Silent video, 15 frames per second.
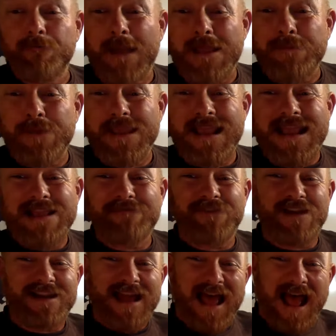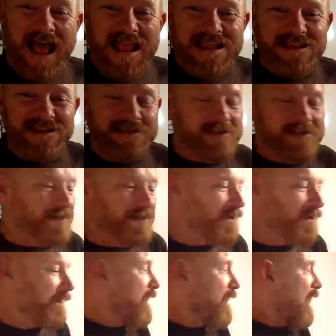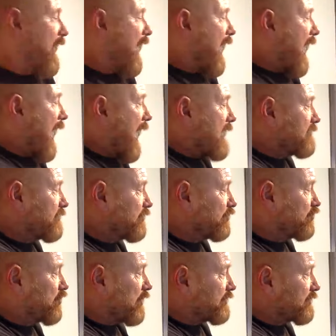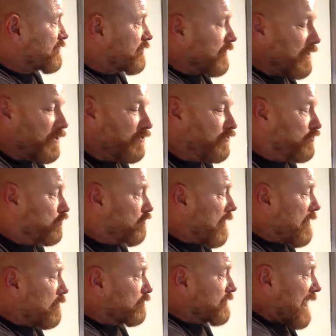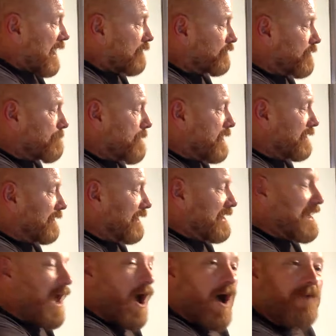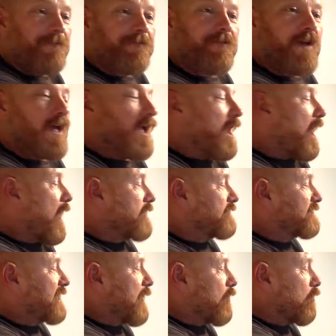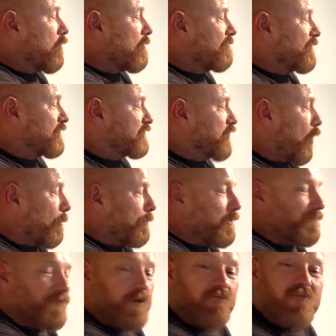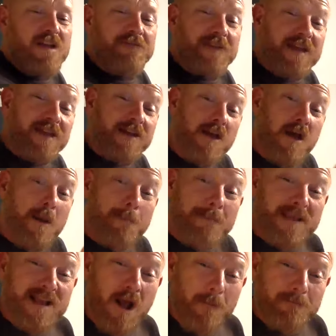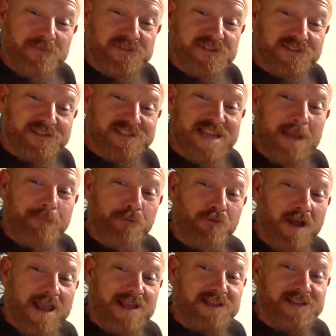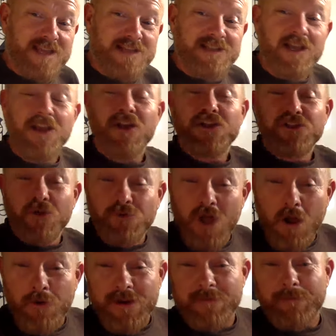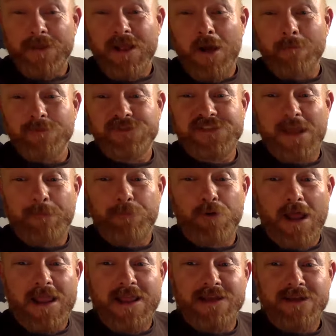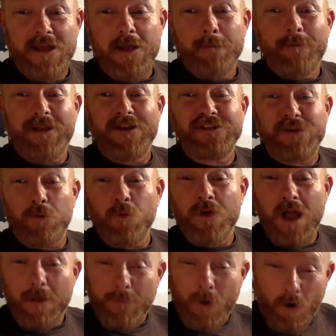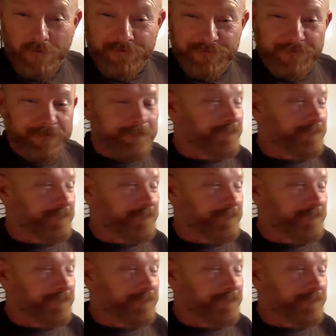maybe even an 8, and just drill down the middle enough until the top of the rivet becomes separated. You'll know when it becomes separated because it will come off.